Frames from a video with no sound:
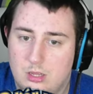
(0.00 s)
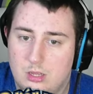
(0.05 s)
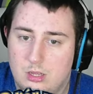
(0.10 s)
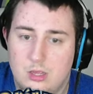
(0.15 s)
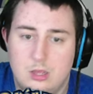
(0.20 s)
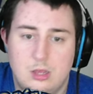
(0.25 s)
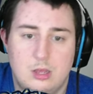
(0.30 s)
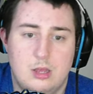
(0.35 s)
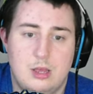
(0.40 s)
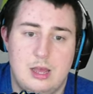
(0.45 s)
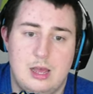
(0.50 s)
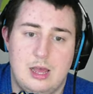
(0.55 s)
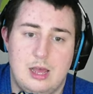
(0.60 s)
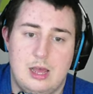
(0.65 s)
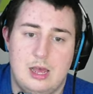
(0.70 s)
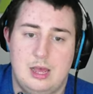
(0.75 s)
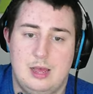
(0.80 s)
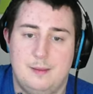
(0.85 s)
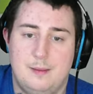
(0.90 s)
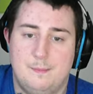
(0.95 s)

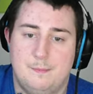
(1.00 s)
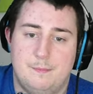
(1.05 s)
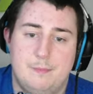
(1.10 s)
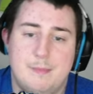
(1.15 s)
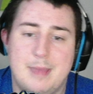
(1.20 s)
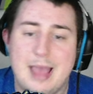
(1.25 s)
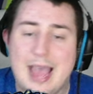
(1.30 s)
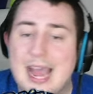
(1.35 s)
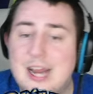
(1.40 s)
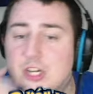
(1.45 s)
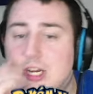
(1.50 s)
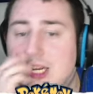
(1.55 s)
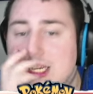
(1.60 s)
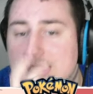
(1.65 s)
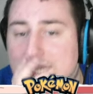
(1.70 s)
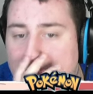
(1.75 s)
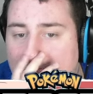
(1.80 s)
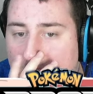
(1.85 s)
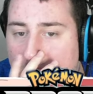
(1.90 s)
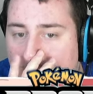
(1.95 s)
Um, magic is a
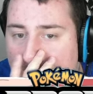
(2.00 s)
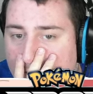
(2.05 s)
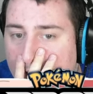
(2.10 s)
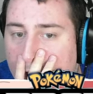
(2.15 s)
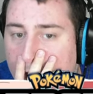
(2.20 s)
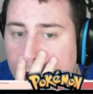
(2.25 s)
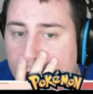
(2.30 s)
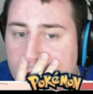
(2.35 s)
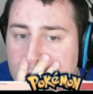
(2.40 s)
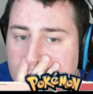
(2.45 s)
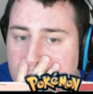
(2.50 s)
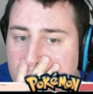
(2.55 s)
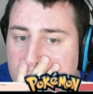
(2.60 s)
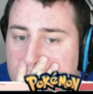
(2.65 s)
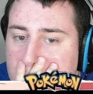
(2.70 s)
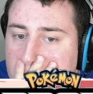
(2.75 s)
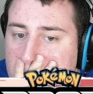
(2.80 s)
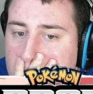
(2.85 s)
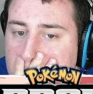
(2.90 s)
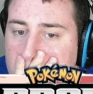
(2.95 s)
Gyarados.
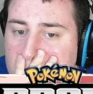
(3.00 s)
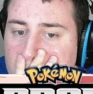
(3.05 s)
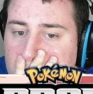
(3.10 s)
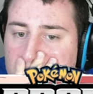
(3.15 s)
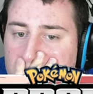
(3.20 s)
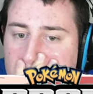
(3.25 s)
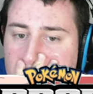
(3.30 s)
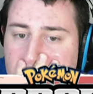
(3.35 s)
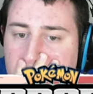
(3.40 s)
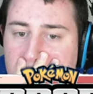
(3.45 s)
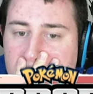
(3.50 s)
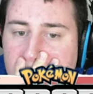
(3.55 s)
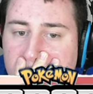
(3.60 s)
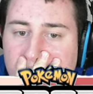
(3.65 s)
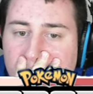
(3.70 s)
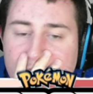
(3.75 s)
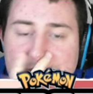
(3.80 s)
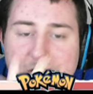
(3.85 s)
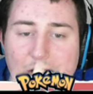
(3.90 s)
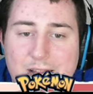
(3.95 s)
Do, we
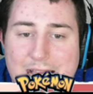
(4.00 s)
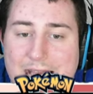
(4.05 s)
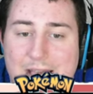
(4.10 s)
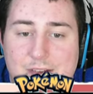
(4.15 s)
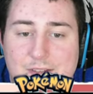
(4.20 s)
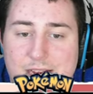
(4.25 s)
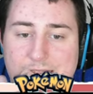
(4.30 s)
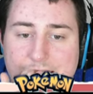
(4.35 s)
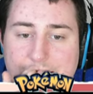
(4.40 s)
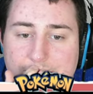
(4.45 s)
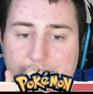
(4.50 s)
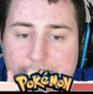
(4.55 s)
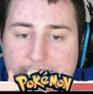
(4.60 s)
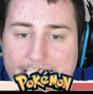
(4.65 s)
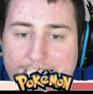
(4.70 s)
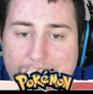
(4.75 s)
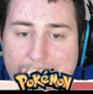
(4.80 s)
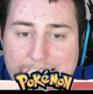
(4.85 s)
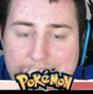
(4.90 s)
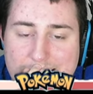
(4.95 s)
don't have anything for
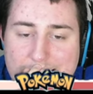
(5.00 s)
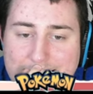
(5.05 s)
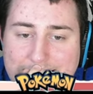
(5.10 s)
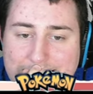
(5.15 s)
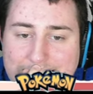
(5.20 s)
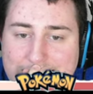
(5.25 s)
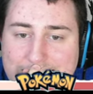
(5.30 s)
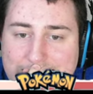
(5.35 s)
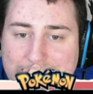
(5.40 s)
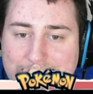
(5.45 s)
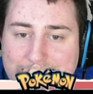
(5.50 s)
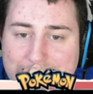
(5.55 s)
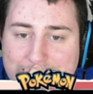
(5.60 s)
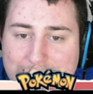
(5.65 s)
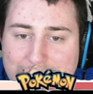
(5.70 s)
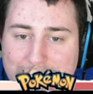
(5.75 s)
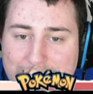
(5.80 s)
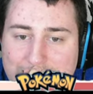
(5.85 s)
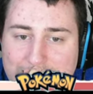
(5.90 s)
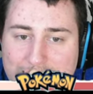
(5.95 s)
that.
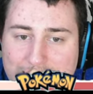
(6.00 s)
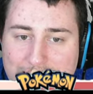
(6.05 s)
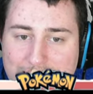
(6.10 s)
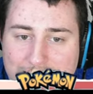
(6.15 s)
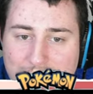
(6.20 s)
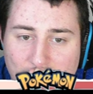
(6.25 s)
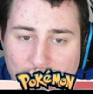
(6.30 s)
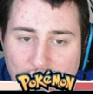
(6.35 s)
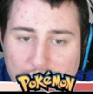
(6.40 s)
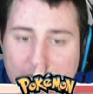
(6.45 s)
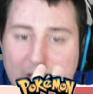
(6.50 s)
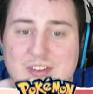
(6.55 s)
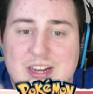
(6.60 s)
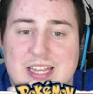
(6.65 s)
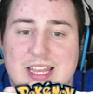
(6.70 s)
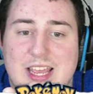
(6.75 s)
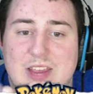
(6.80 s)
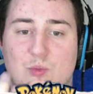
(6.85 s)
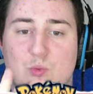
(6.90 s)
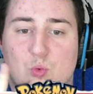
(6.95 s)
We don't have
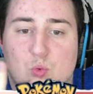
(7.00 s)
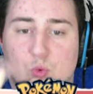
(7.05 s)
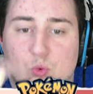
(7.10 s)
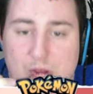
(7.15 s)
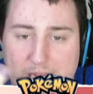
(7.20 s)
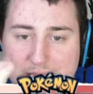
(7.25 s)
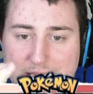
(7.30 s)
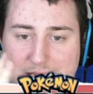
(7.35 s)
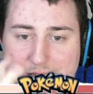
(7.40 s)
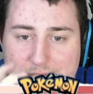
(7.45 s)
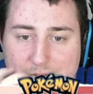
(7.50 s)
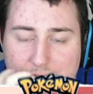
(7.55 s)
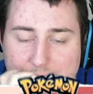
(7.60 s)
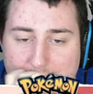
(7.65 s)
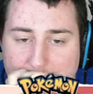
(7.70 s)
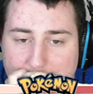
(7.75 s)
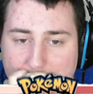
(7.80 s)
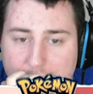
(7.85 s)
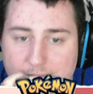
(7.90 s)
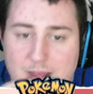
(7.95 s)
anything really for that.
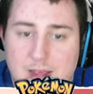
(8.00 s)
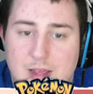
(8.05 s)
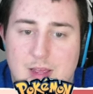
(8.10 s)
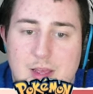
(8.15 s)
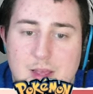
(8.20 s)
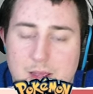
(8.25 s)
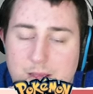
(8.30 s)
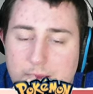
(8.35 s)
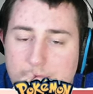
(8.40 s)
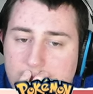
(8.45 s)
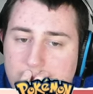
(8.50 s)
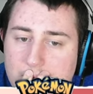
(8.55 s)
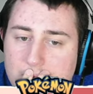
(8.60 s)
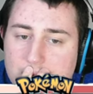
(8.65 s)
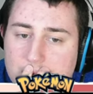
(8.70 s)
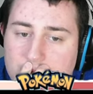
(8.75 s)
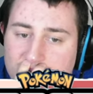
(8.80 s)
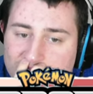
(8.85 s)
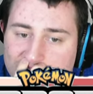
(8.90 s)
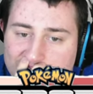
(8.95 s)

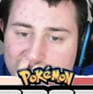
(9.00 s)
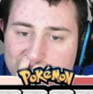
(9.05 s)
Hmm.